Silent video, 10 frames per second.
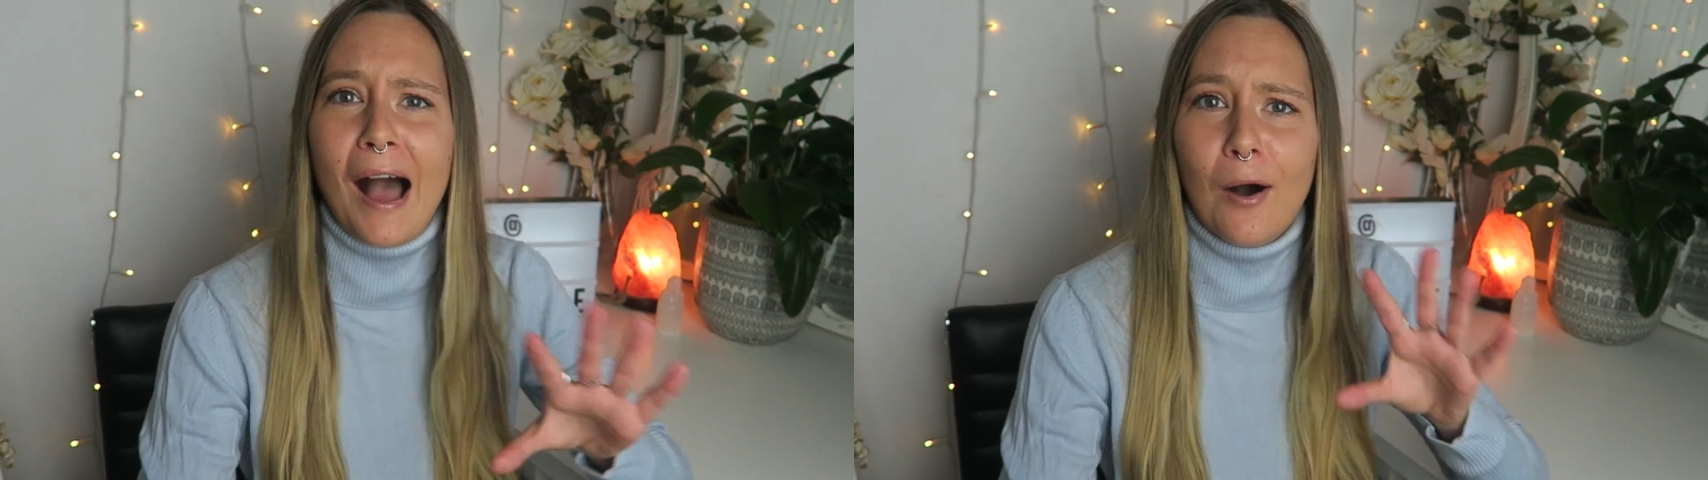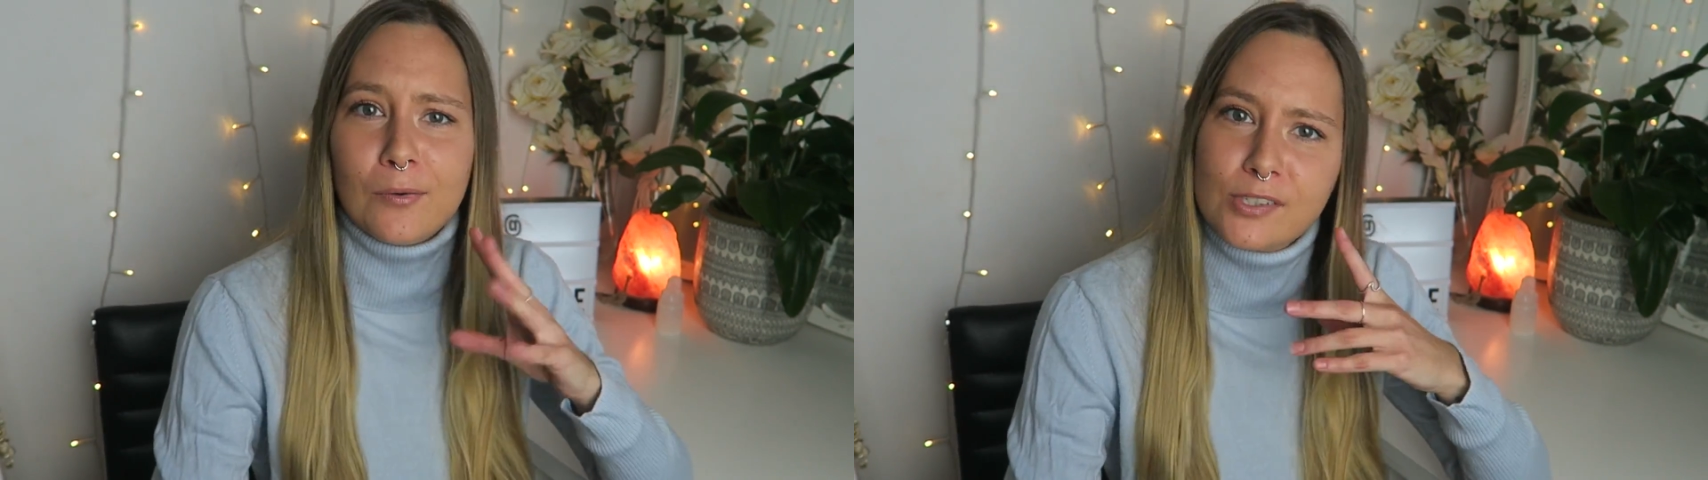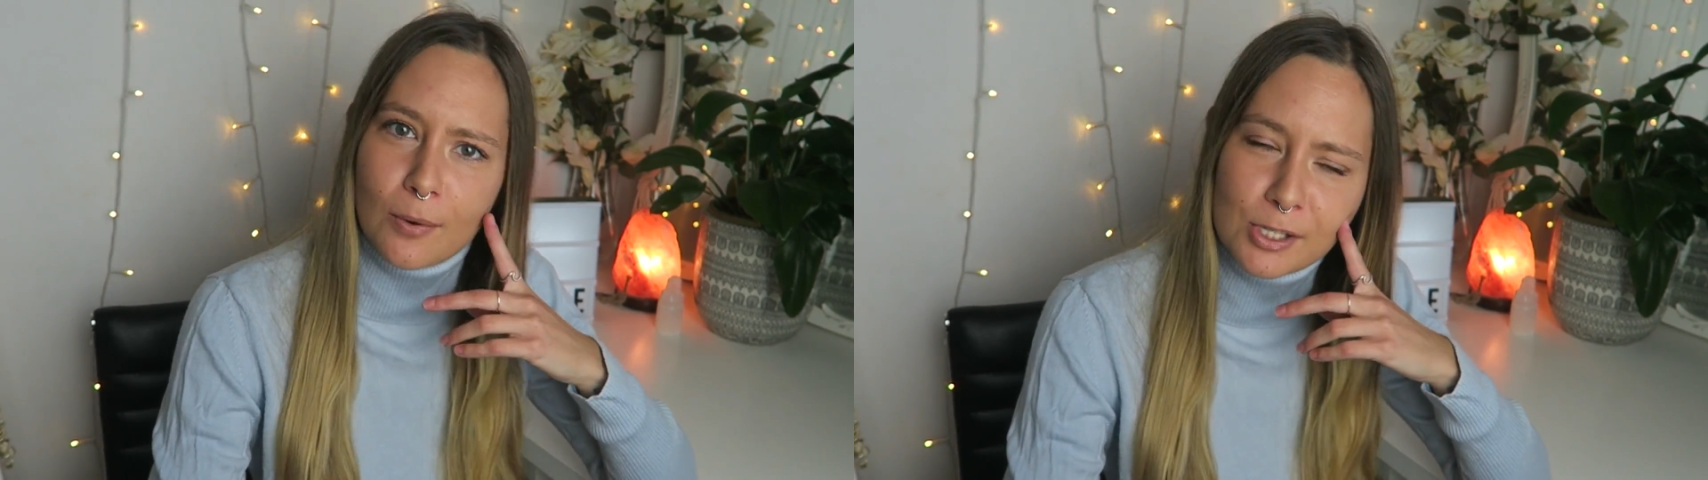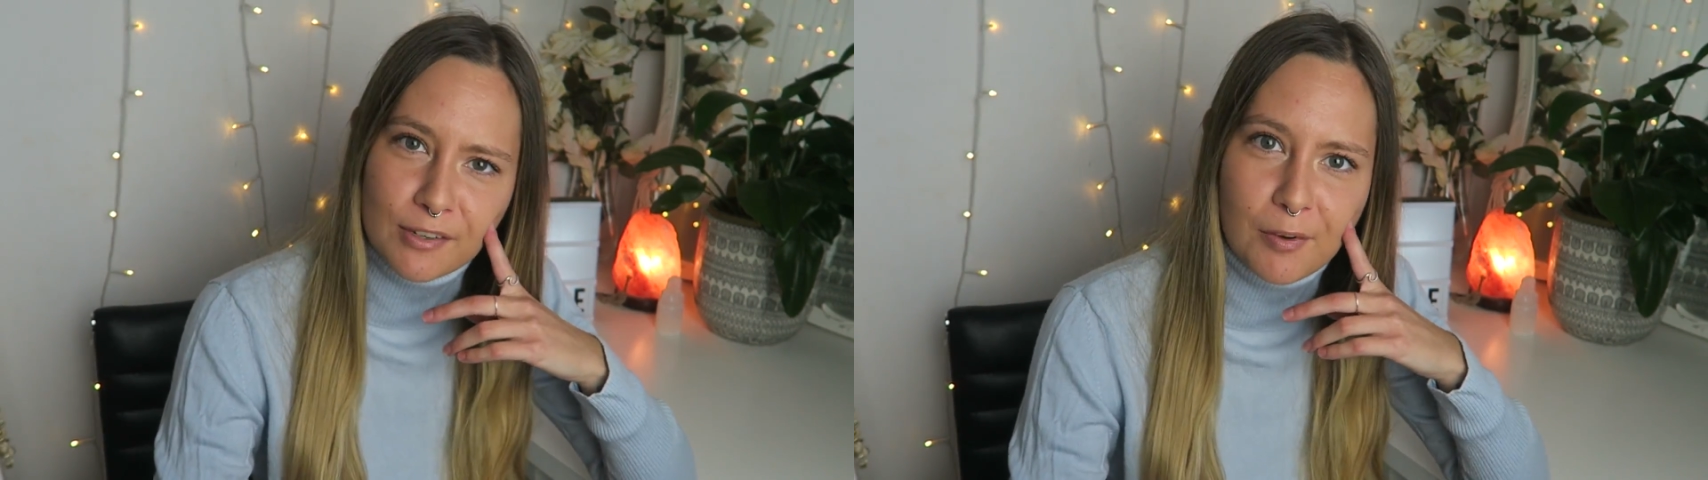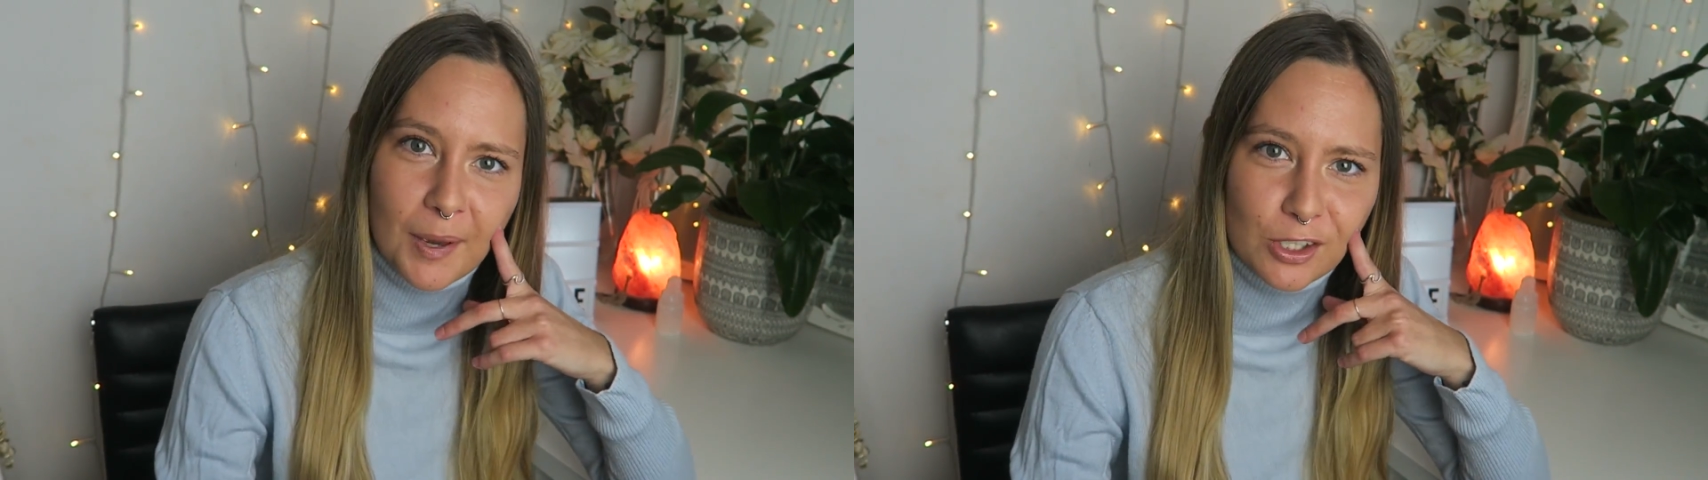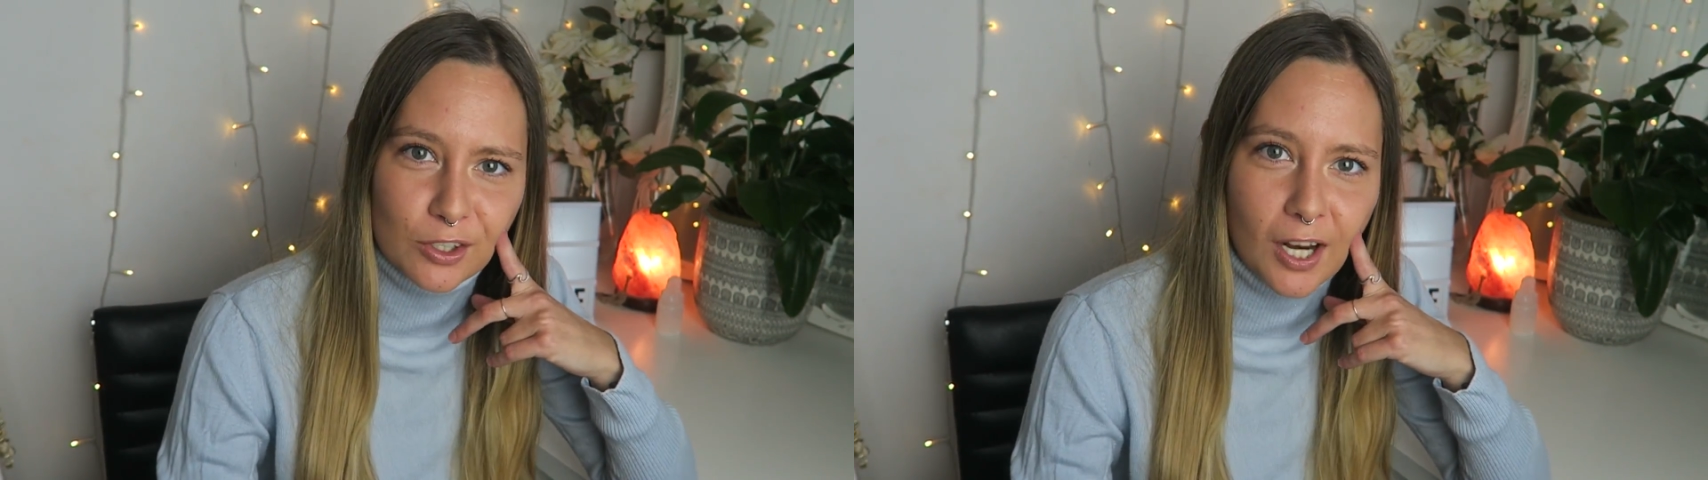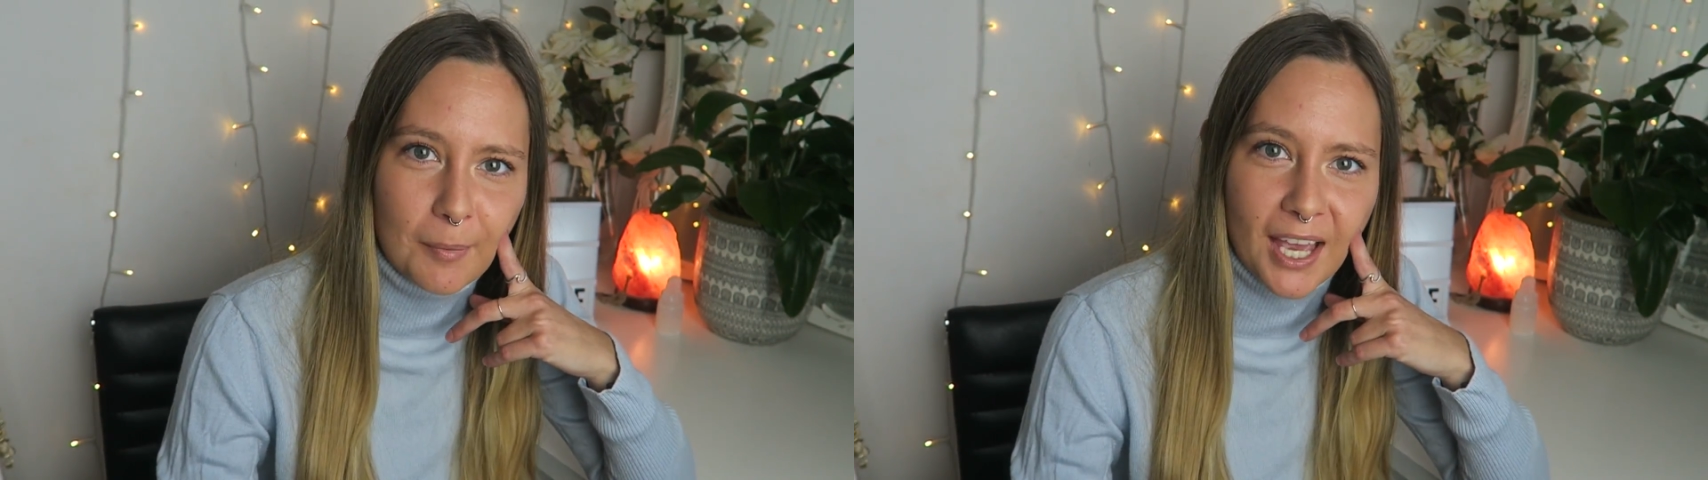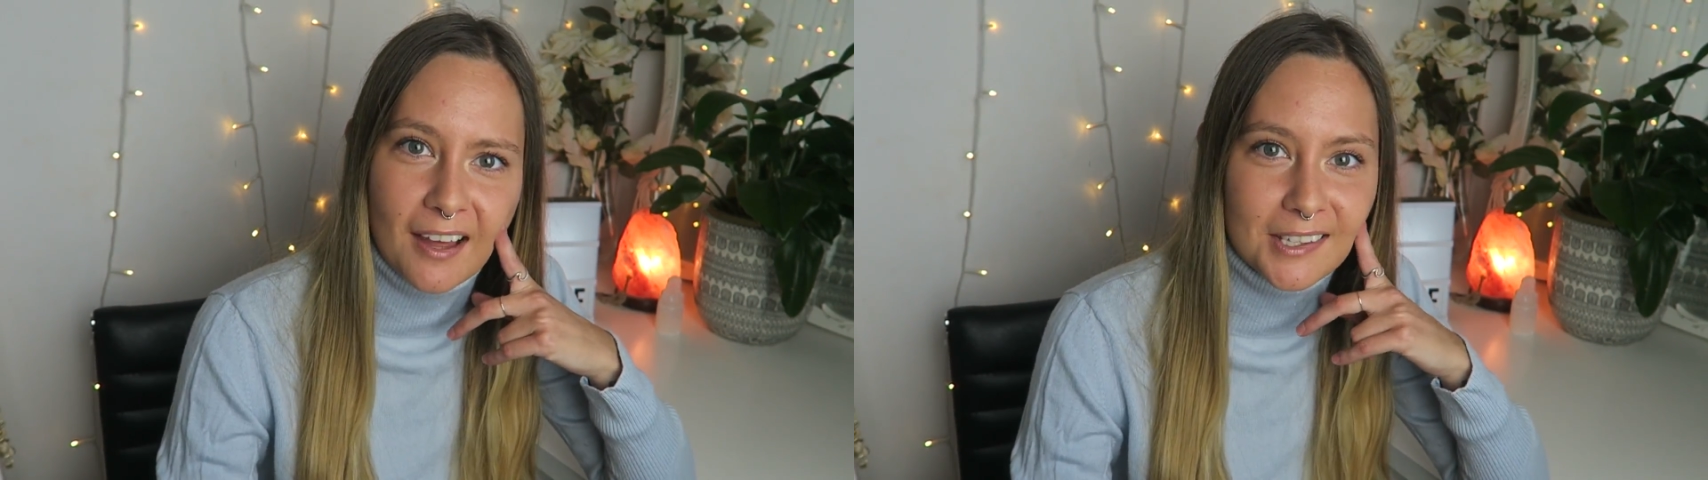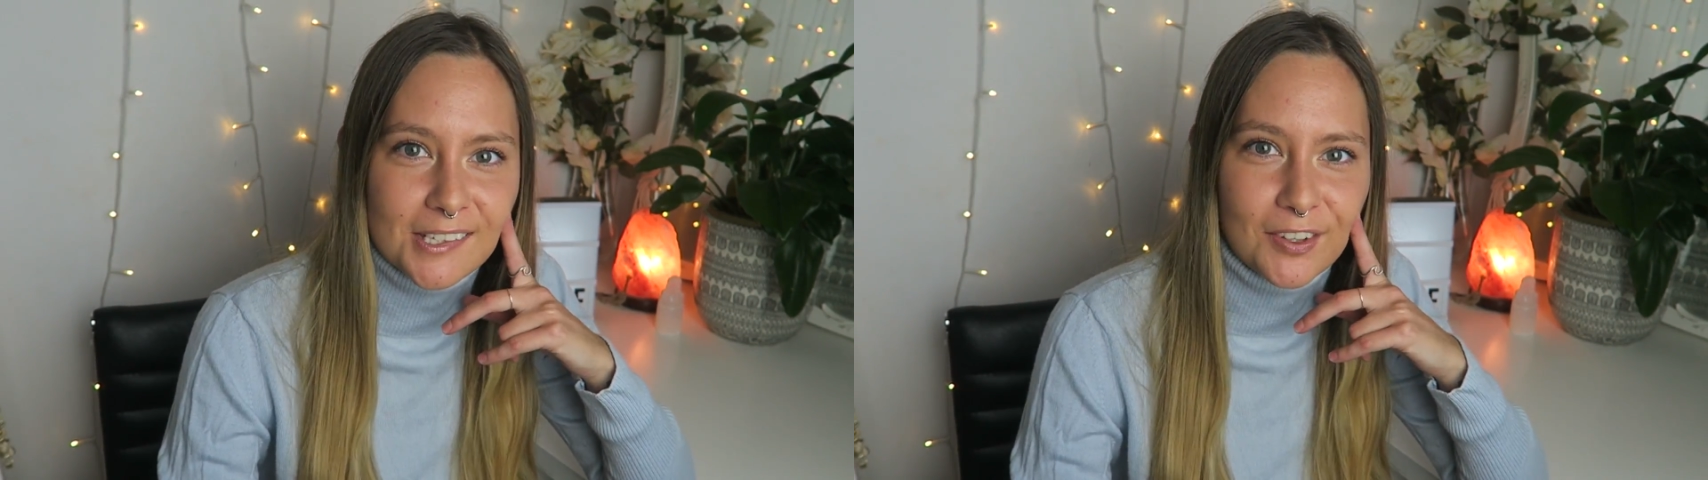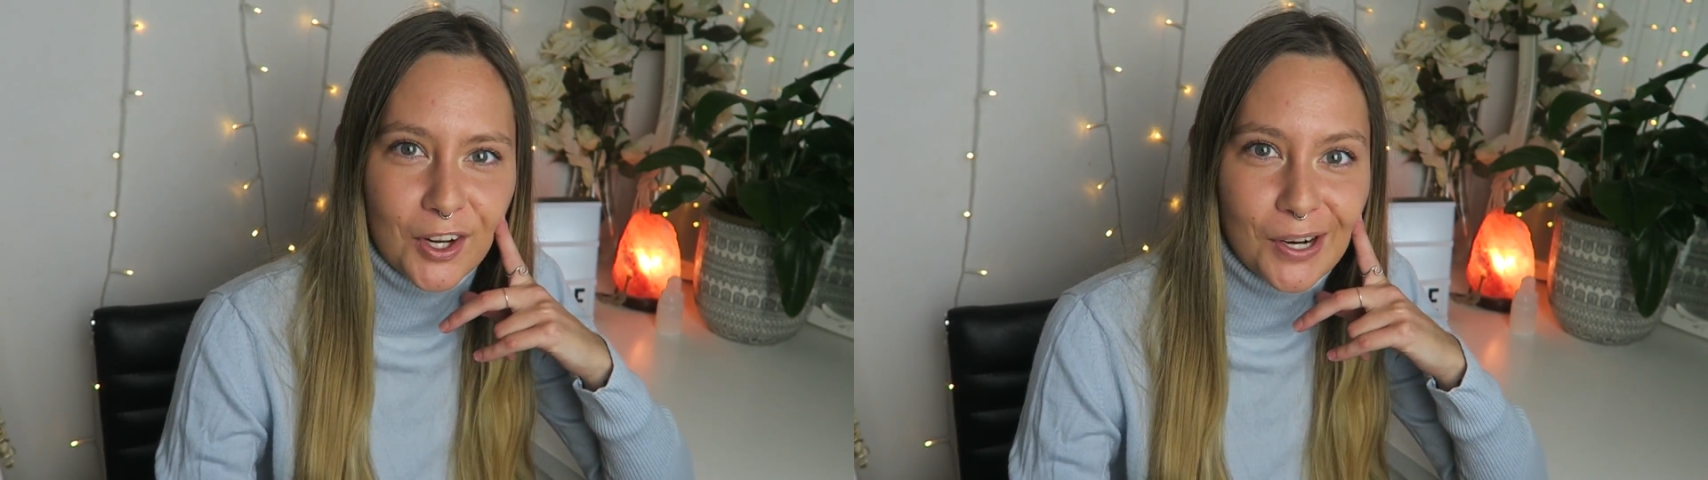Wow, so much information coming out in
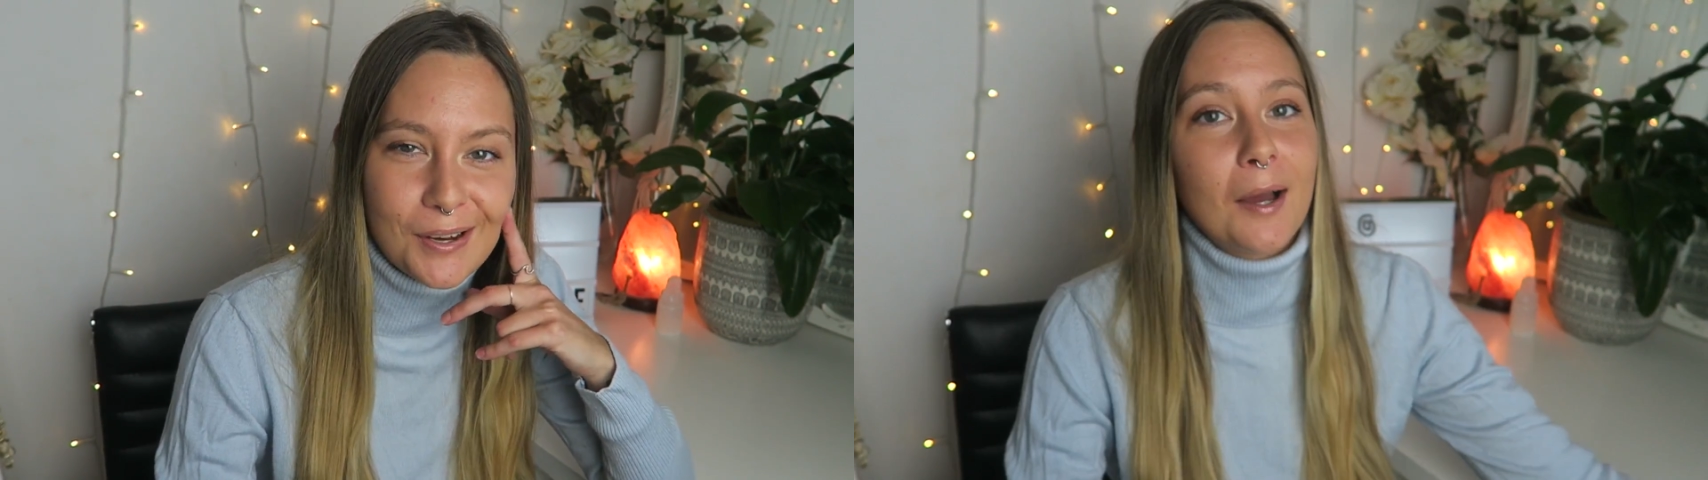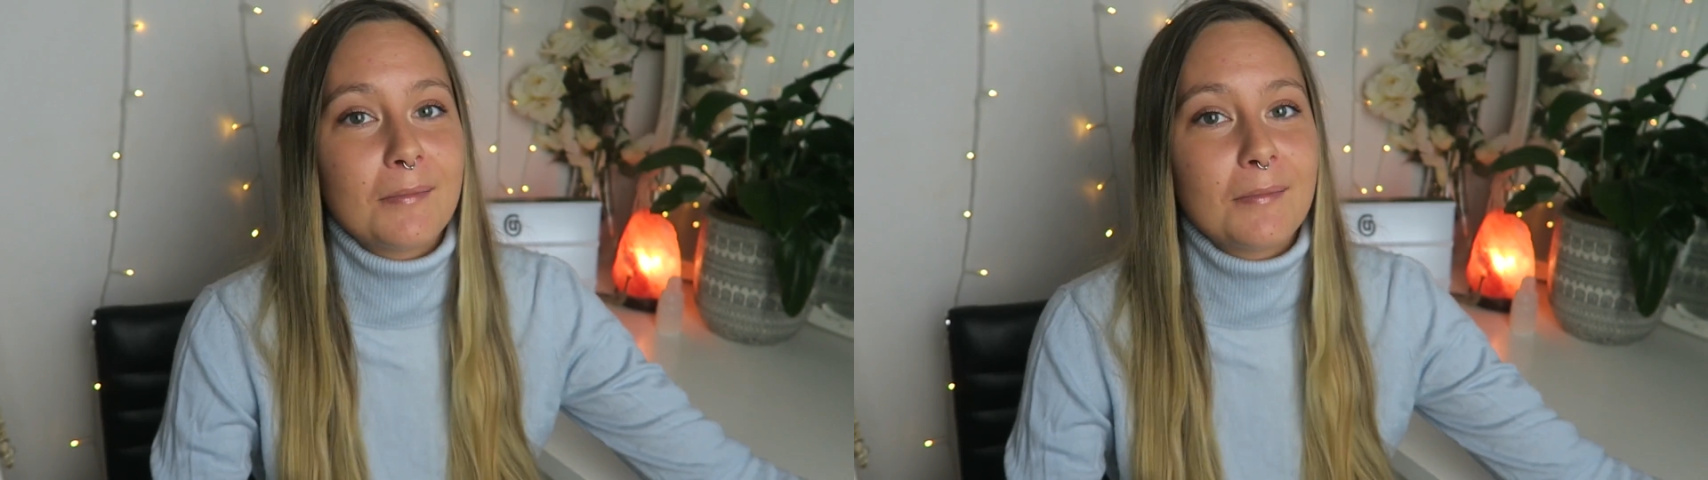this video.